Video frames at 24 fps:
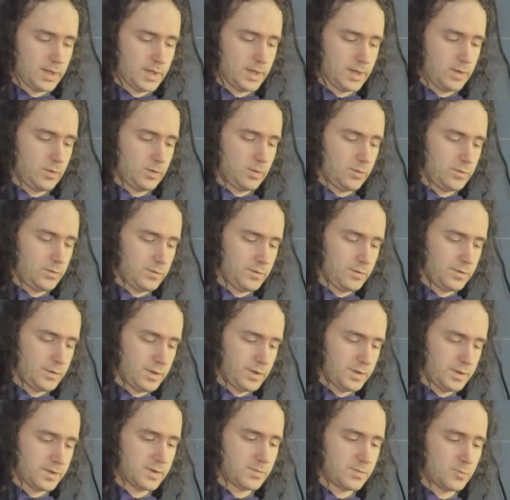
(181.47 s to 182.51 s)
down on
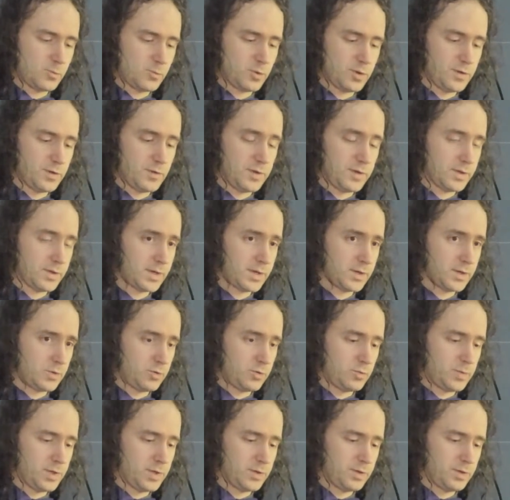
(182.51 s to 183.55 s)
this wood at this
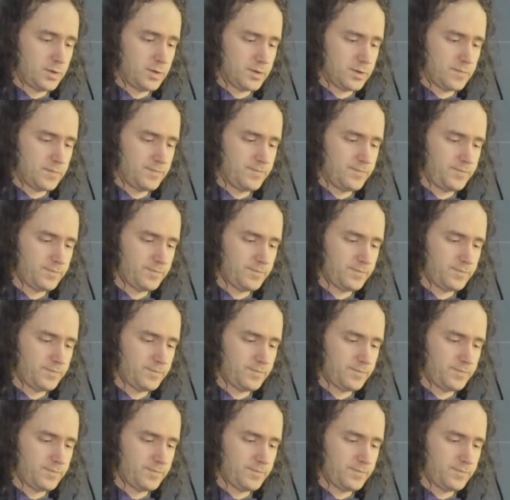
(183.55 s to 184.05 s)
angle because